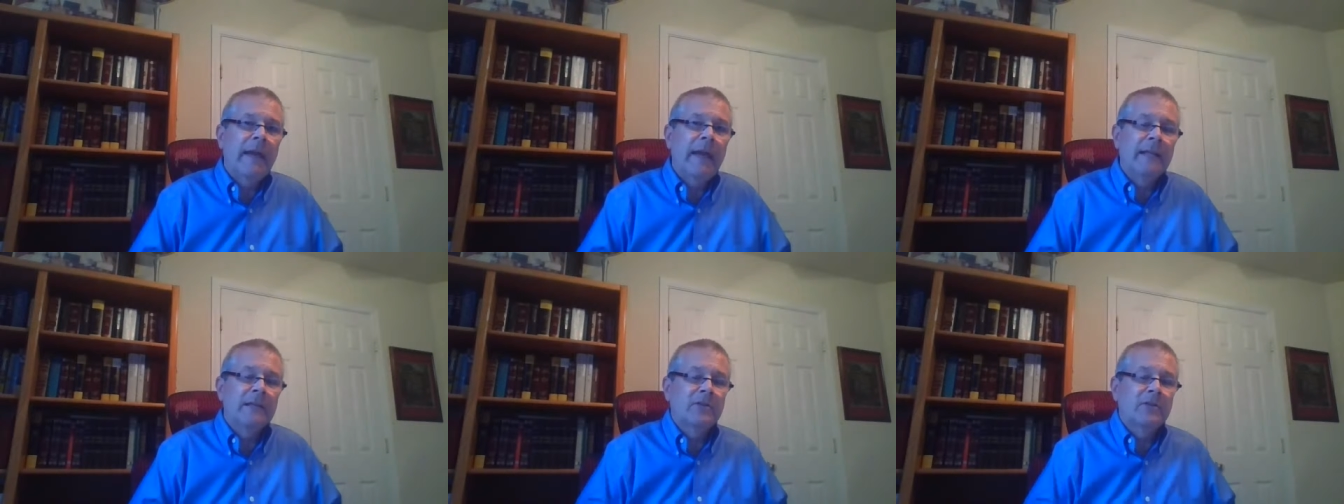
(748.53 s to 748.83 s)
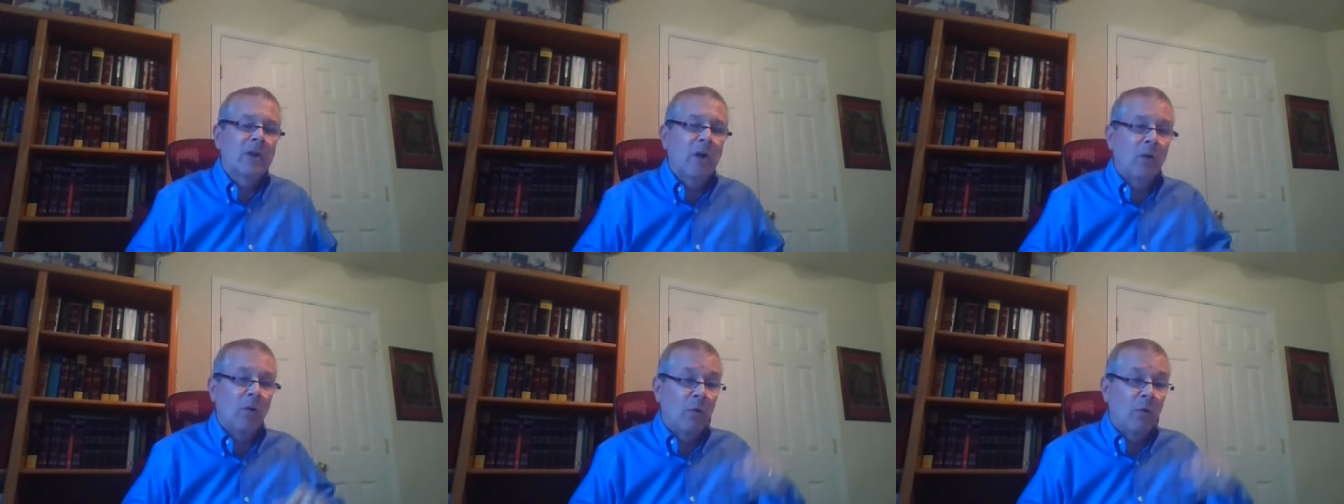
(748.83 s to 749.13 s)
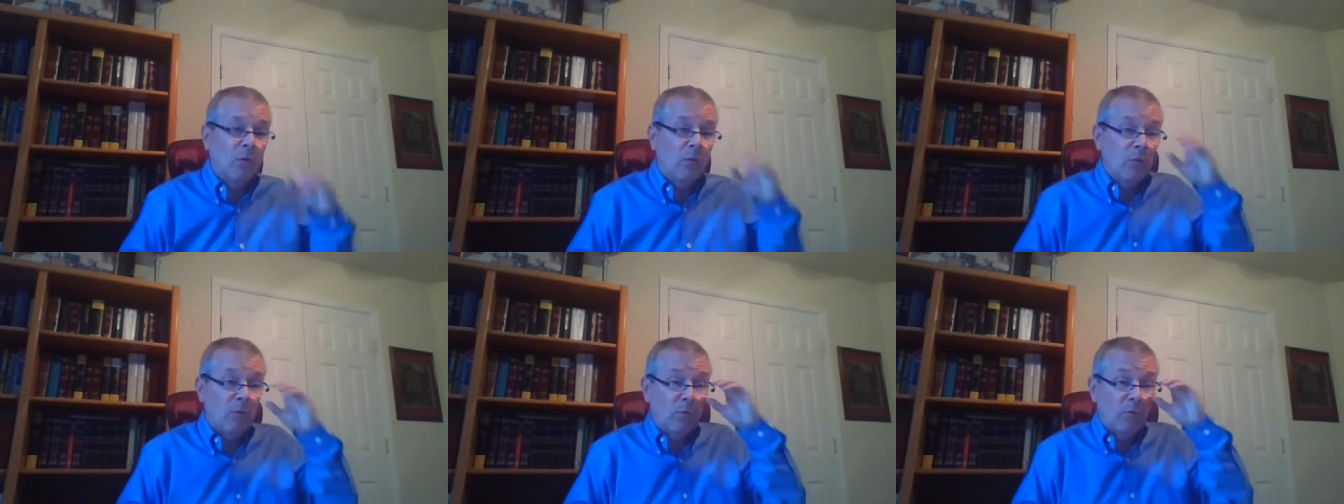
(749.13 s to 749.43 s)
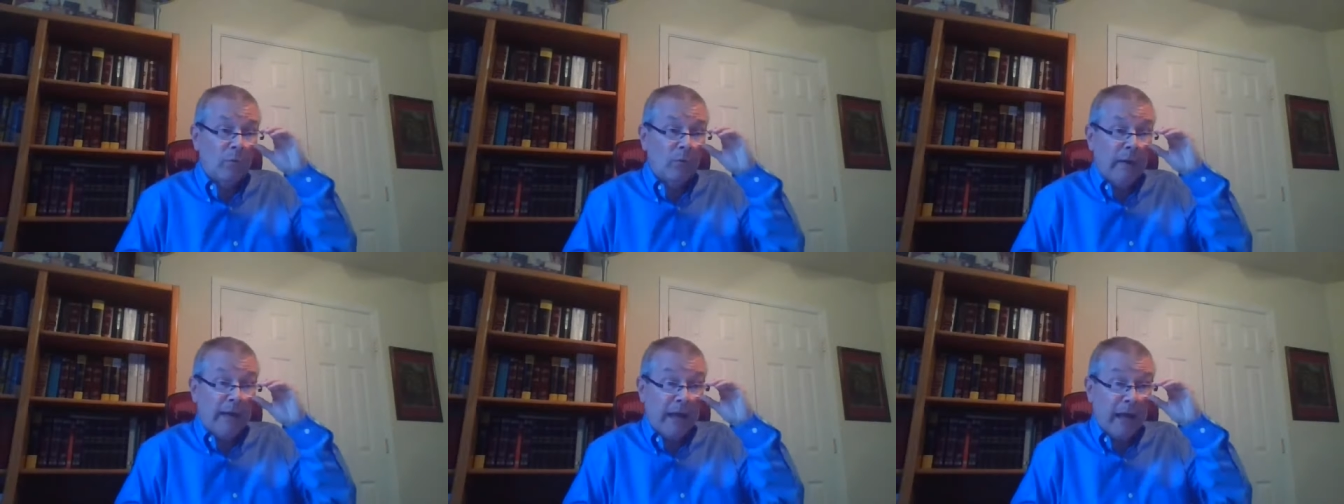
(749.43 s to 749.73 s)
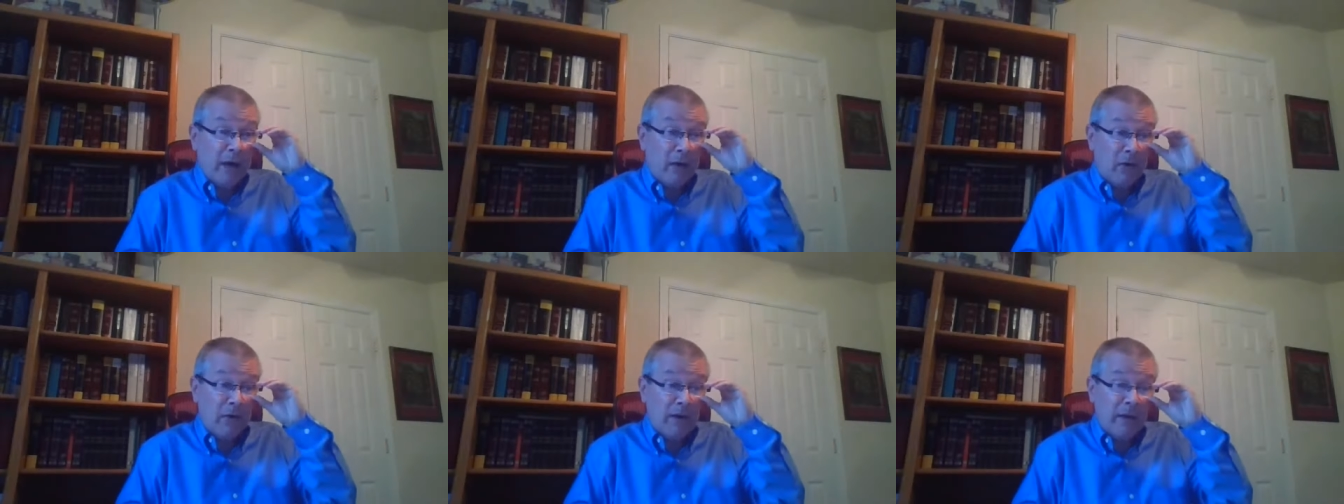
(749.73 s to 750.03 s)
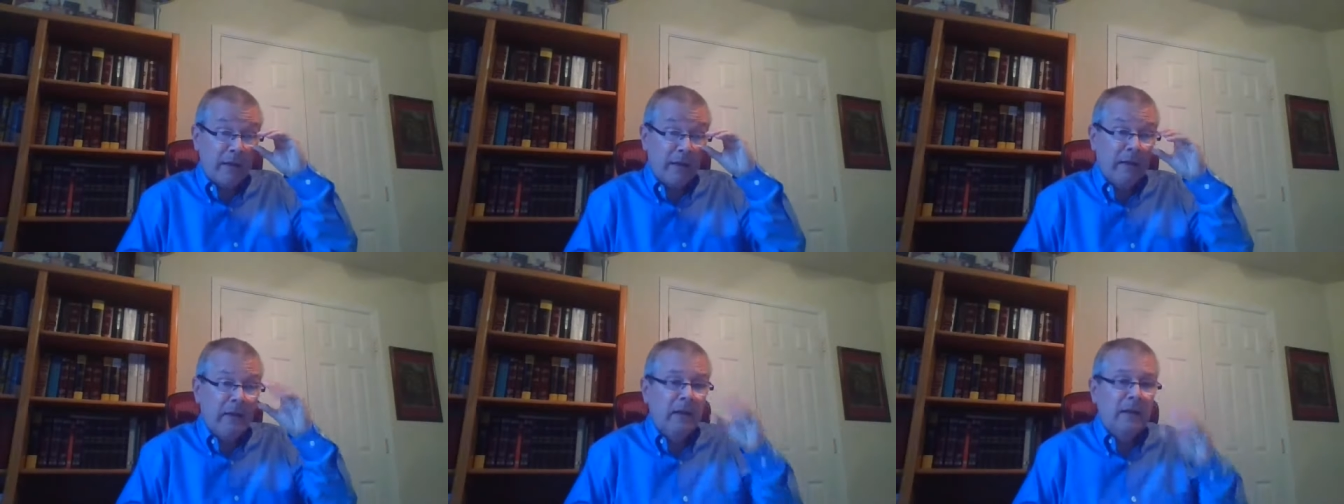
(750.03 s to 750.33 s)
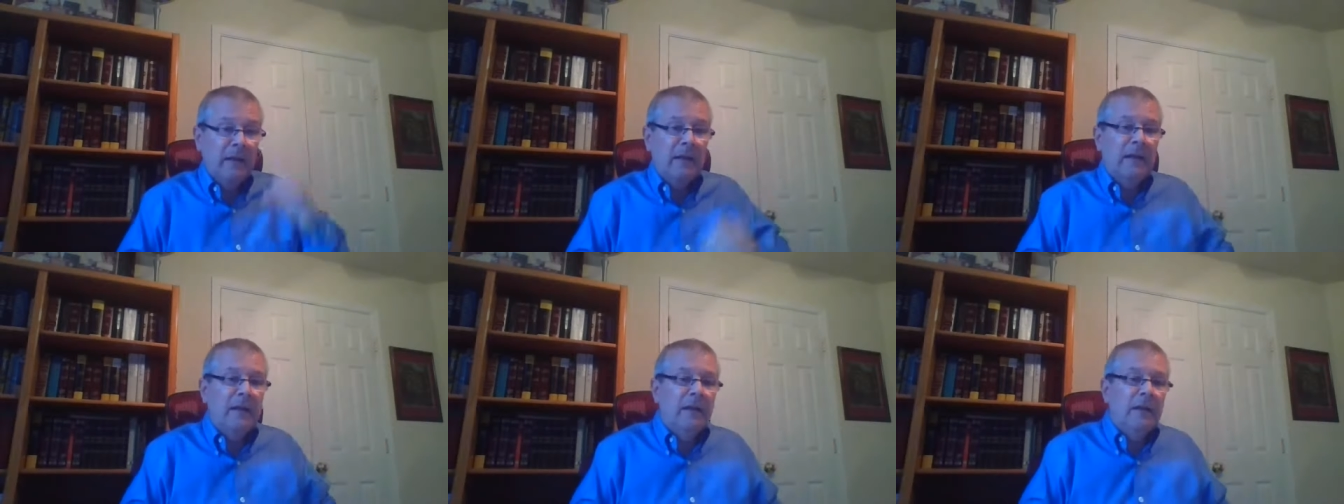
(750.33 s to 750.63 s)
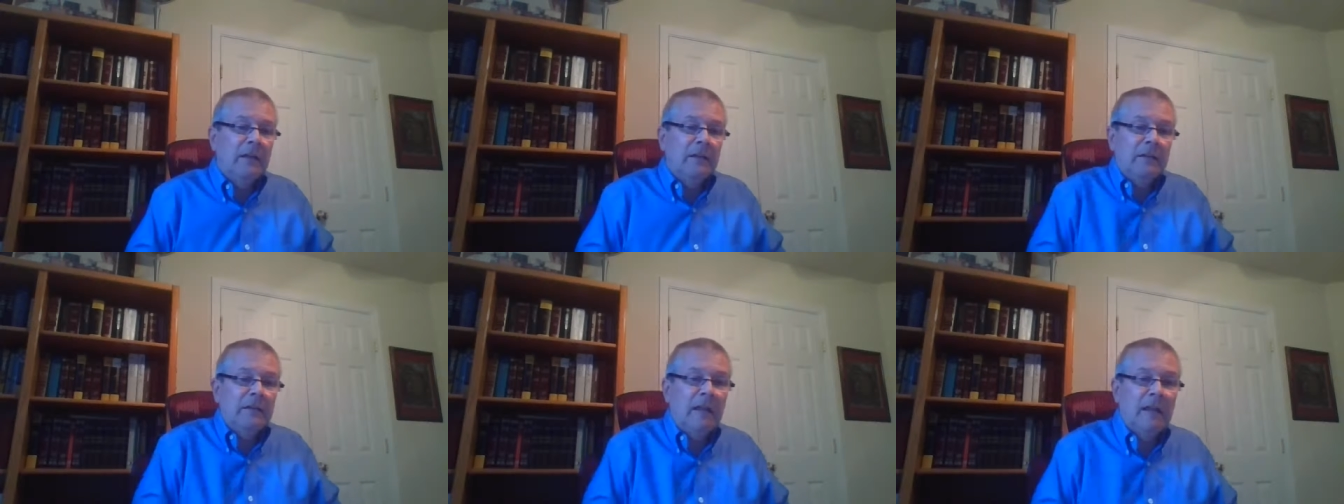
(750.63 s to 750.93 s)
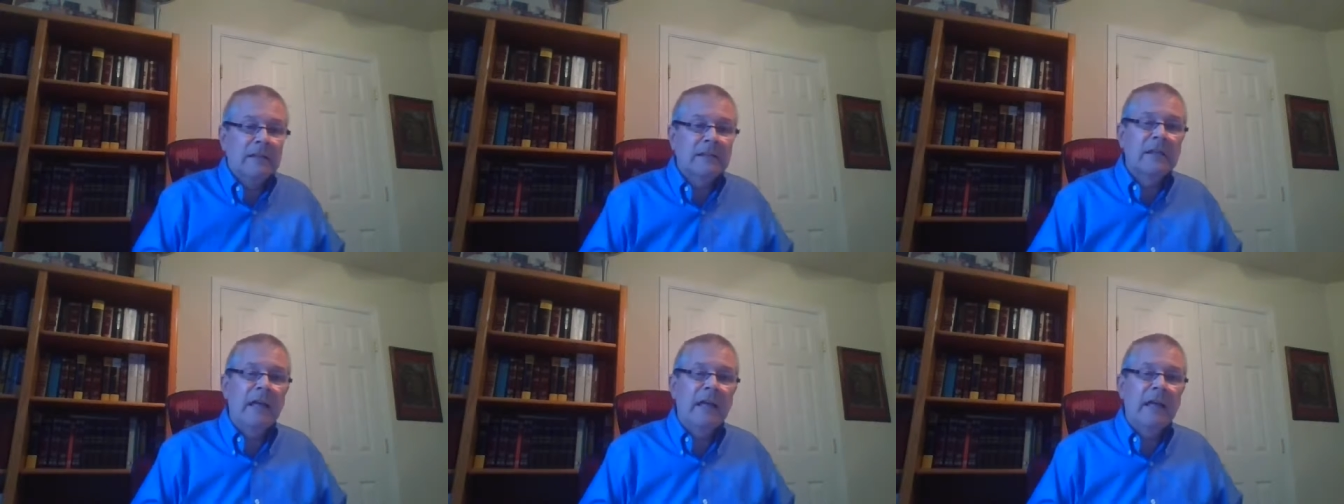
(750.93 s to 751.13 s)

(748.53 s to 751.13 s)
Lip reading: so Herod does